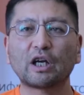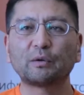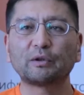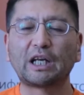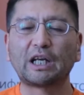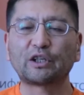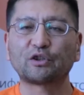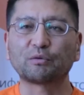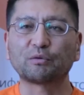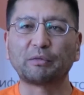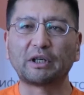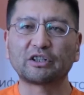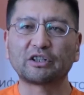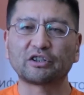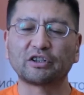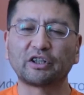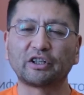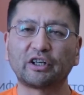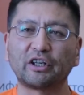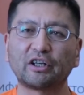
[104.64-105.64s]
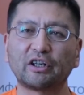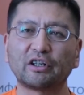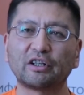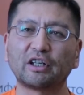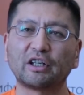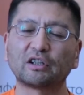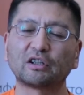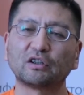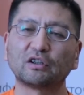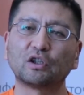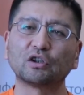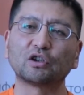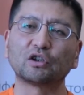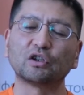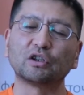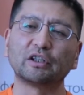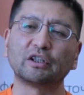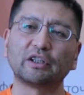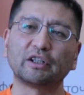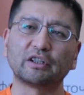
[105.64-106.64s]
I would like to mention here that not
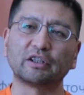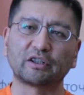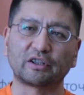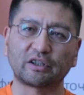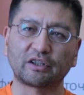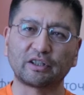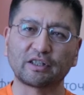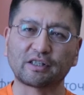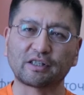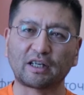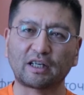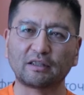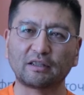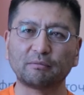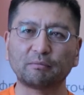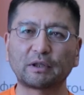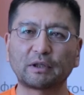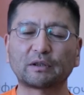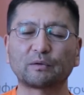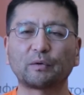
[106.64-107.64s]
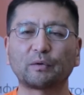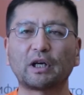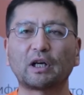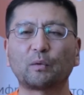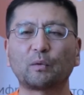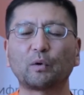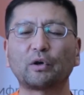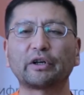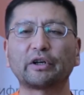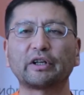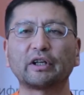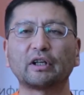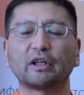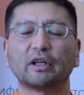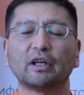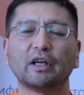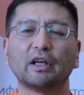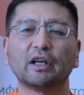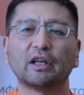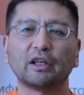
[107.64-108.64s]
only in Kyrgyzstan, but we are
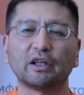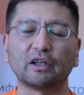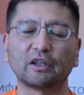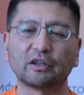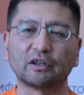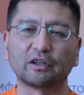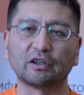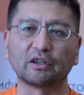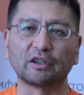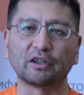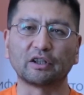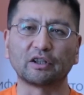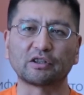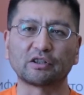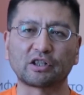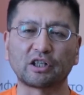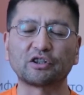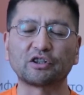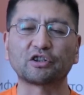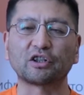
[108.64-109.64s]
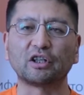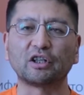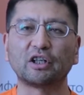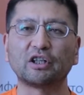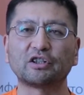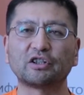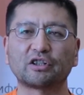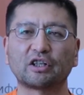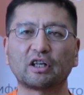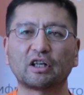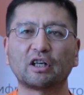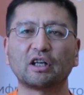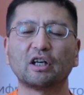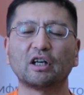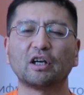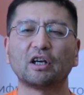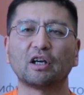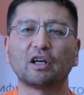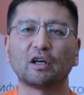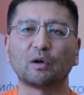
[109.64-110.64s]
working in the Central
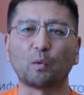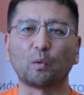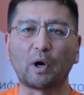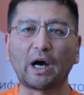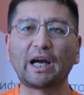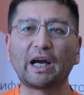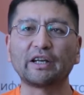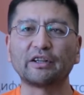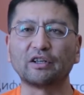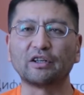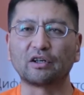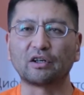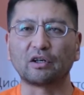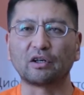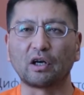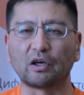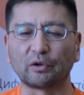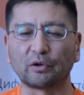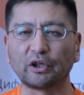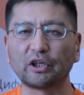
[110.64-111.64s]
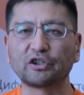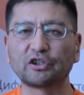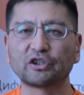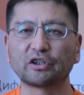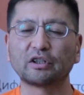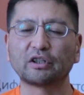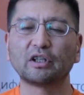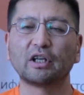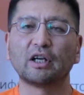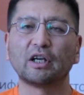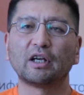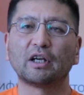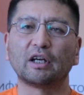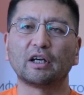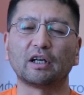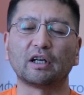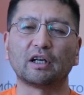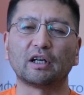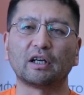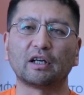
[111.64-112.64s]
Asia wider region.
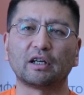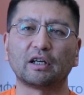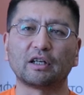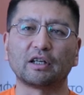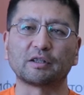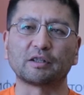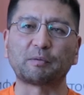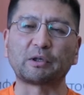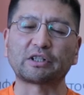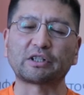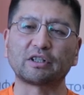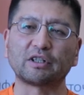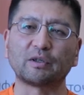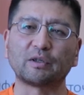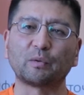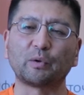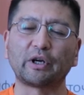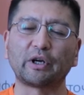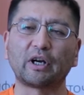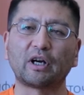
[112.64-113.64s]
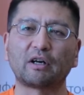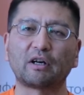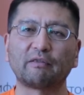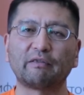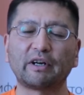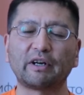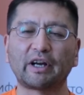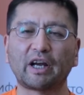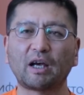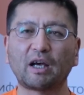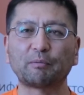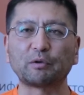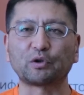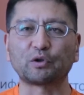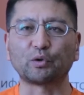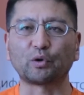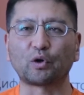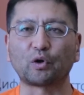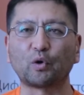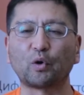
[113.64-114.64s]
Especially, we are very happy
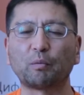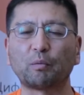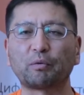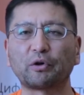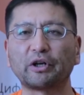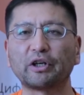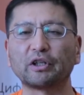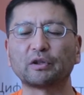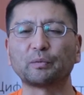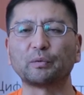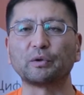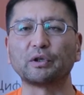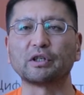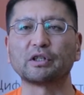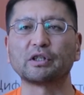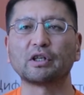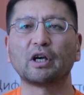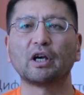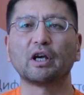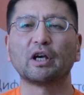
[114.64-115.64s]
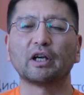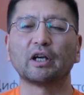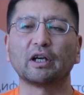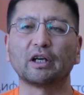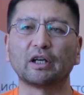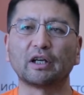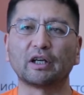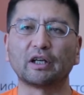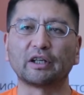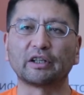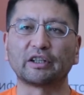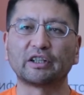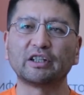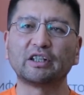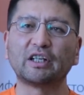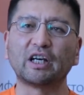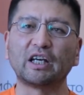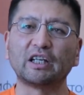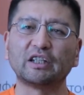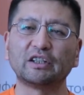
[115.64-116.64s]
to cooperate with
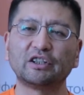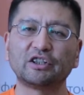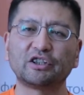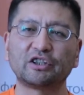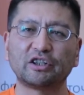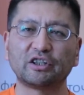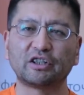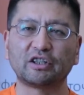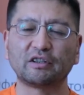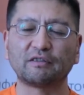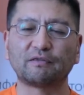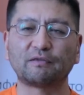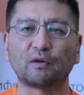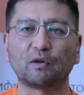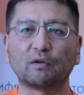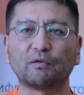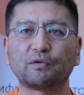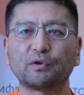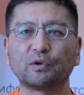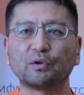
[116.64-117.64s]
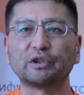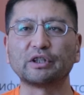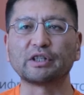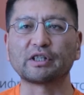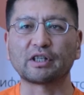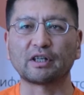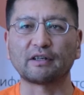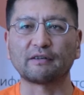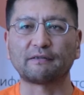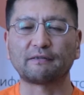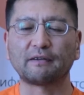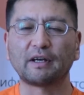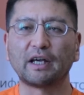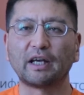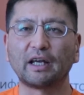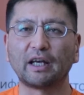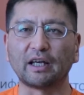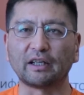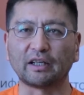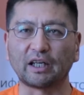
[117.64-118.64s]
GIGA initiative of
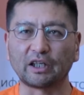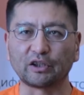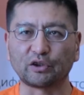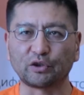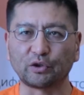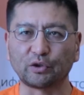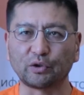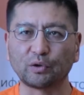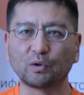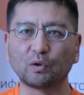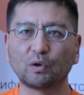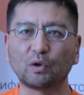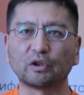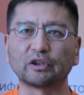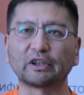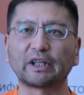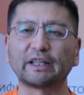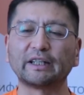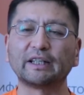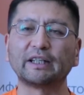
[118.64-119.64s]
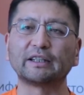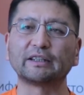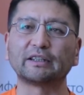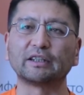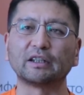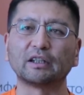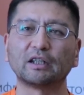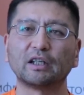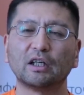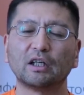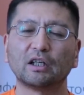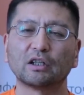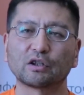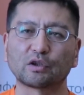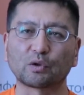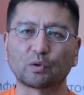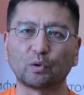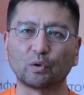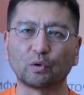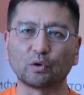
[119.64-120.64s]
UNICEF and ITU on connecting
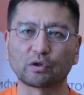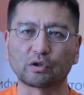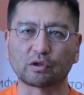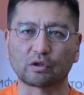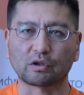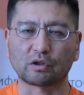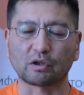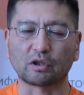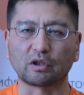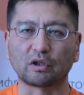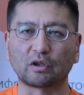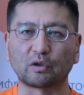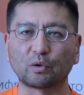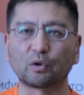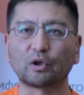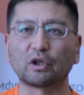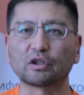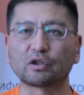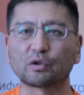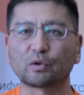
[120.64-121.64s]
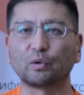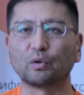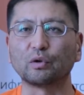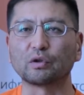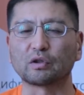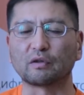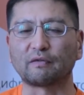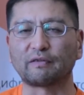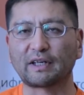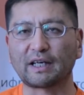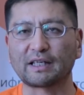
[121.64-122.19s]
schools, rural schools of